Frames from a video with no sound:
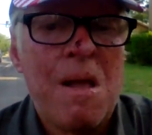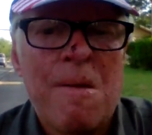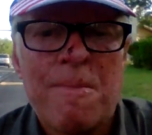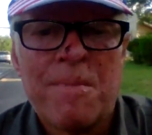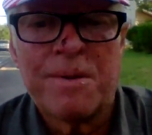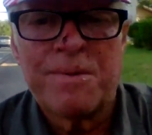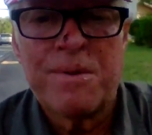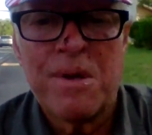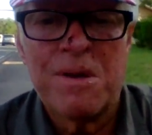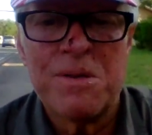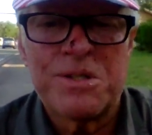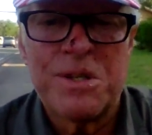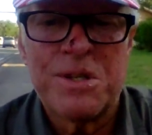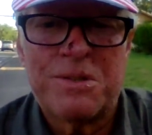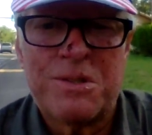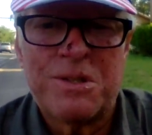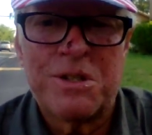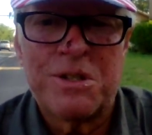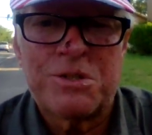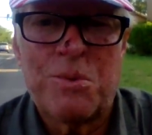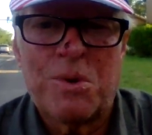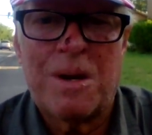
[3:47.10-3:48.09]
But those that
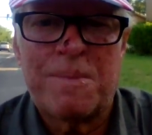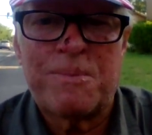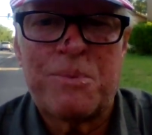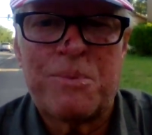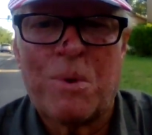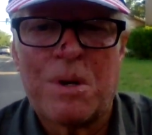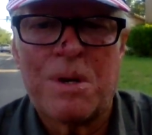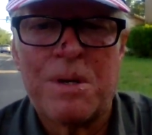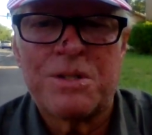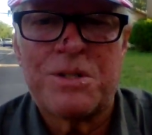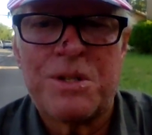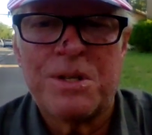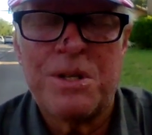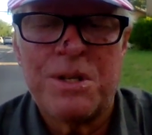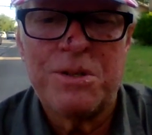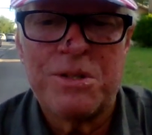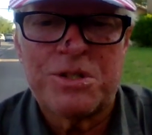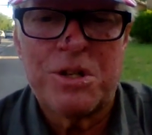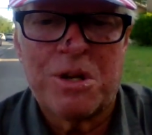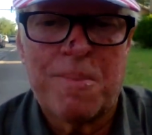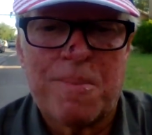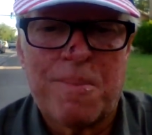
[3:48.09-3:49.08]
disrupt wanting to
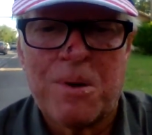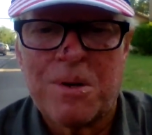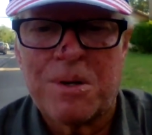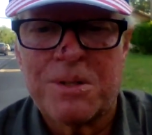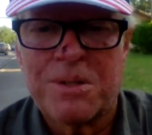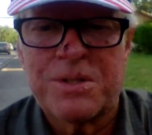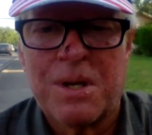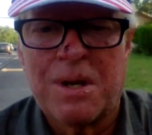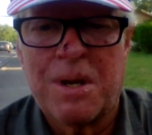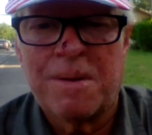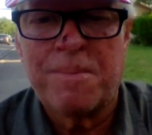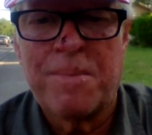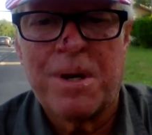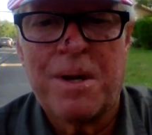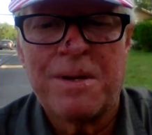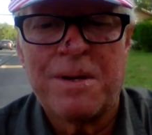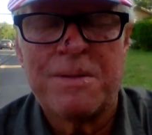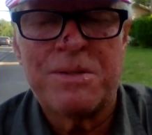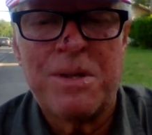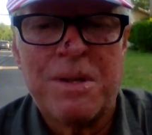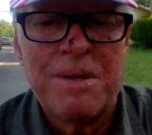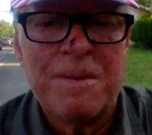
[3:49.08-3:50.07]
usurp all the time by,
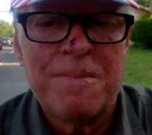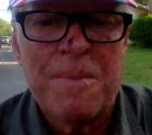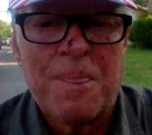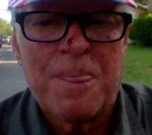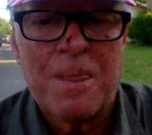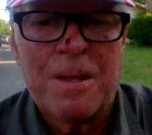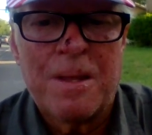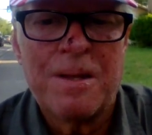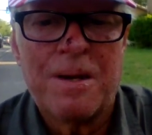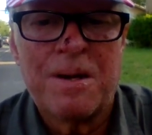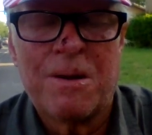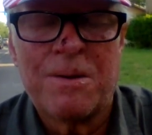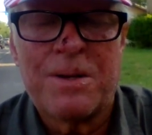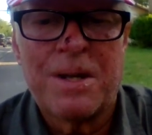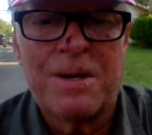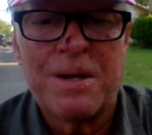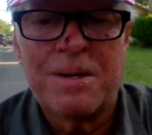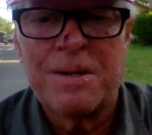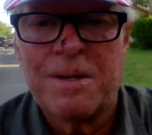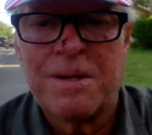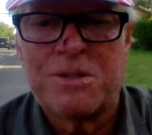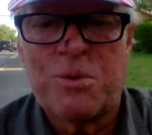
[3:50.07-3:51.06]

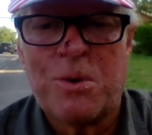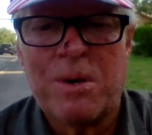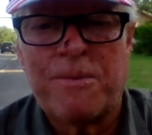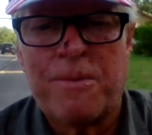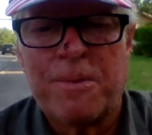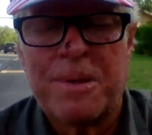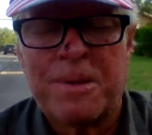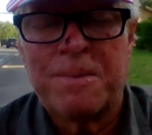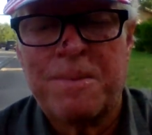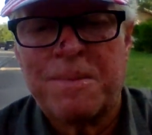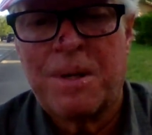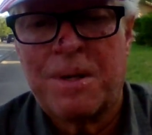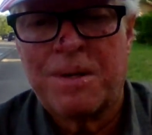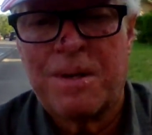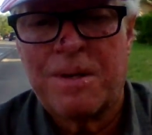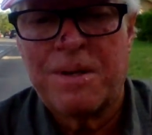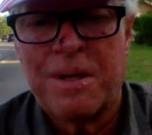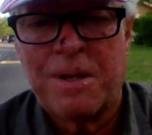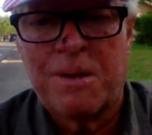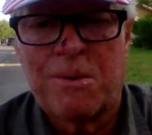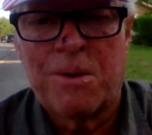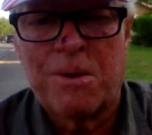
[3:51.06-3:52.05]
getting in a trip,
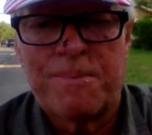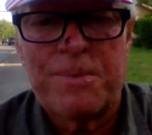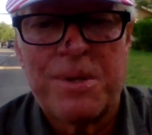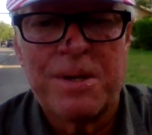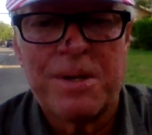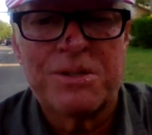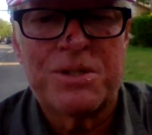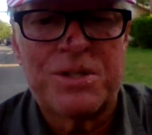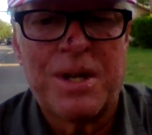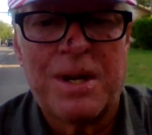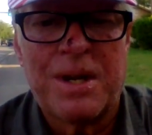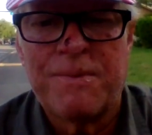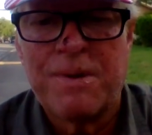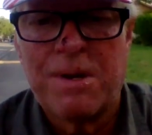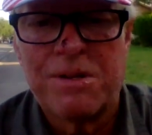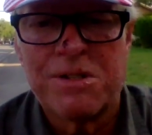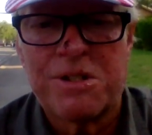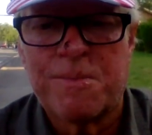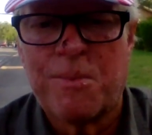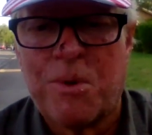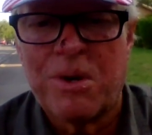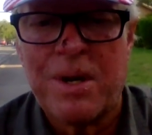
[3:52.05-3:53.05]
interrupting and saying
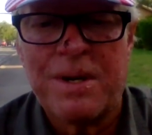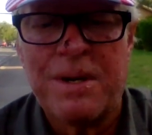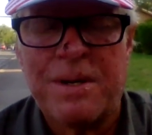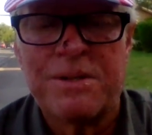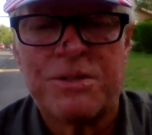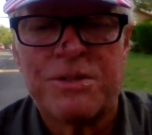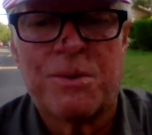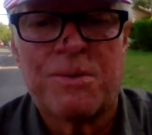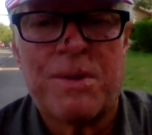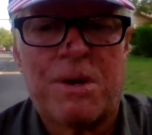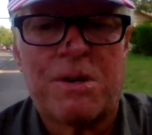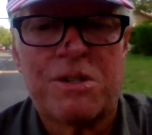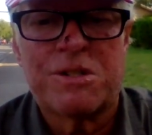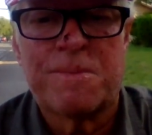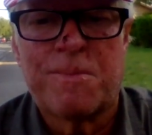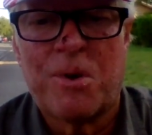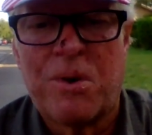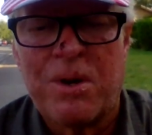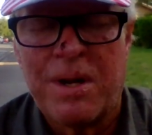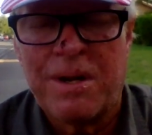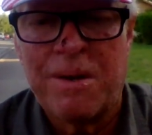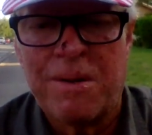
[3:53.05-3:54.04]
there's Marines or there's
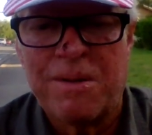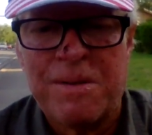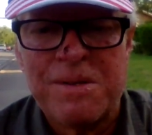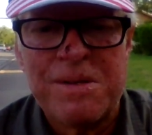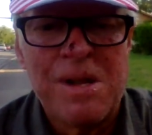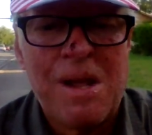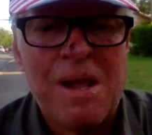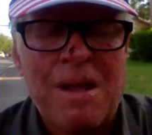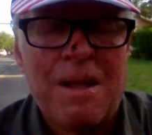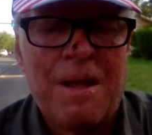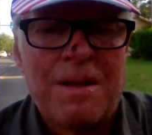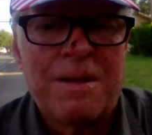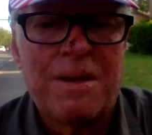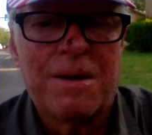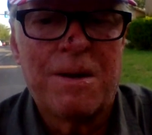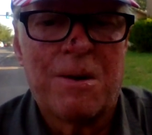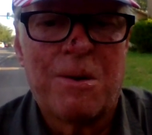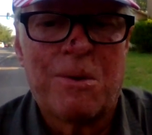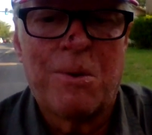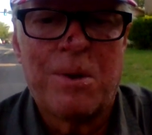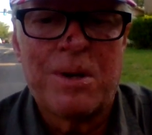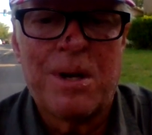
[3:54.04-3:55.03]
Marine,
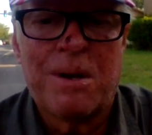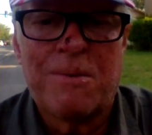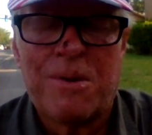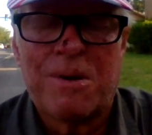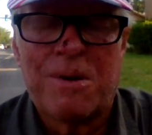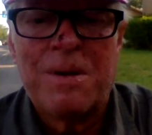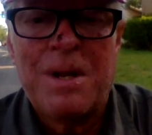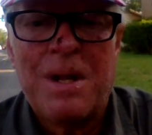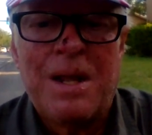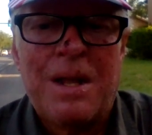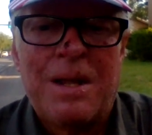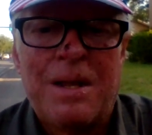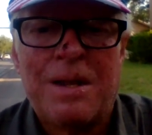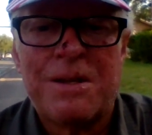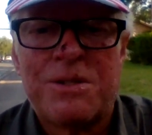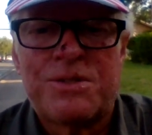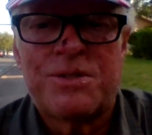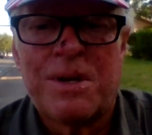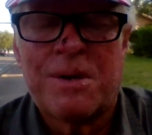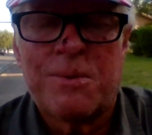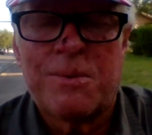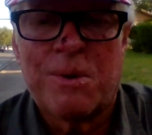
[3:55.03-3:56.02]
or whatever,
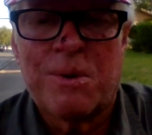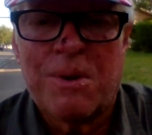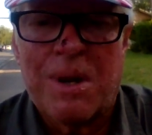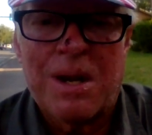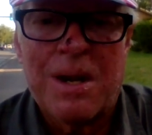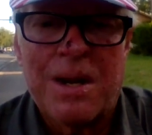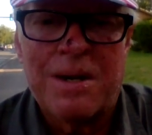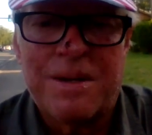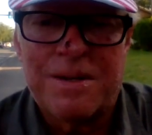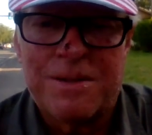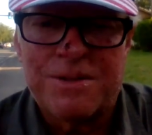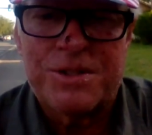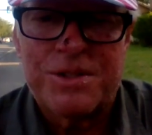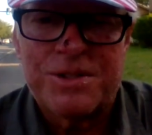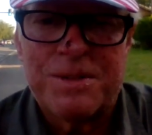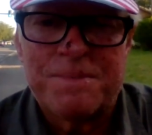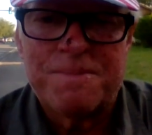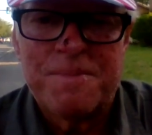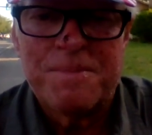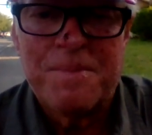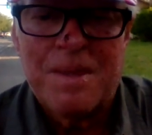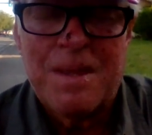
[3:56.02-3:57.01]
is that they're liars.
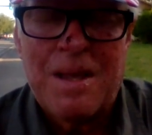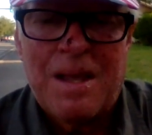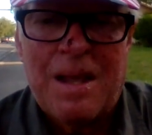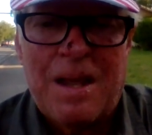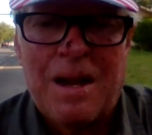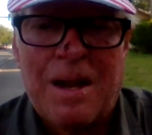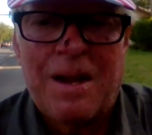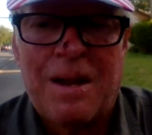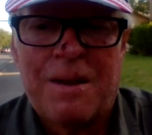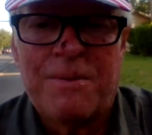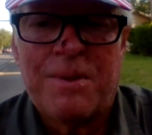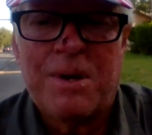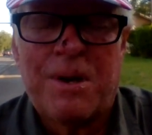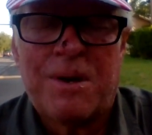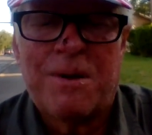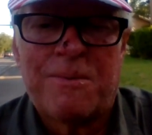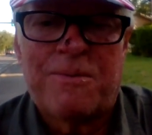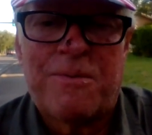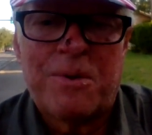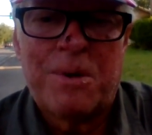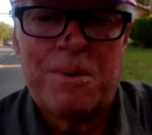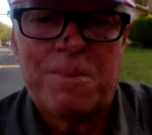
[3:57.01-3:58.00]
And
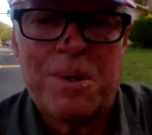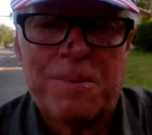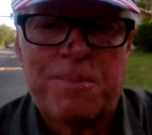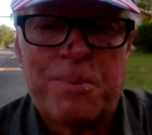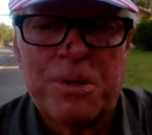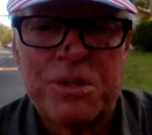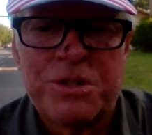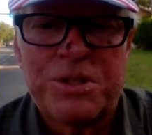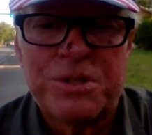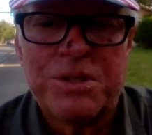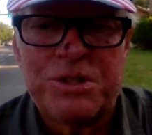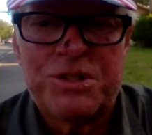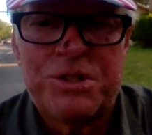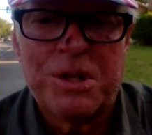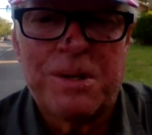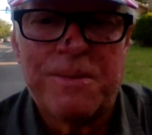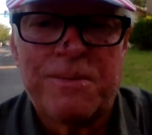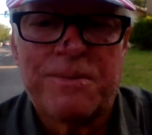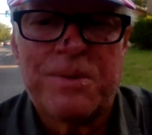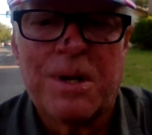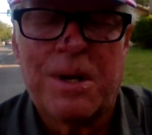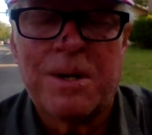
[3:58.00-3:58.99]
they're from a push and
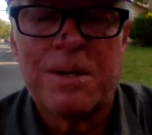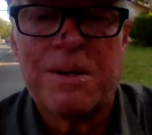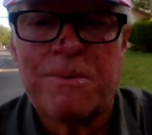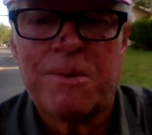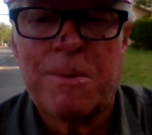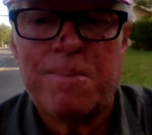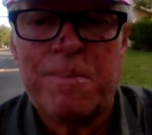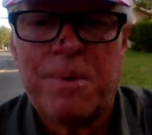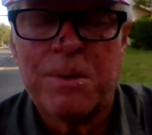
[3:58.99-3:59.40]
shove kind of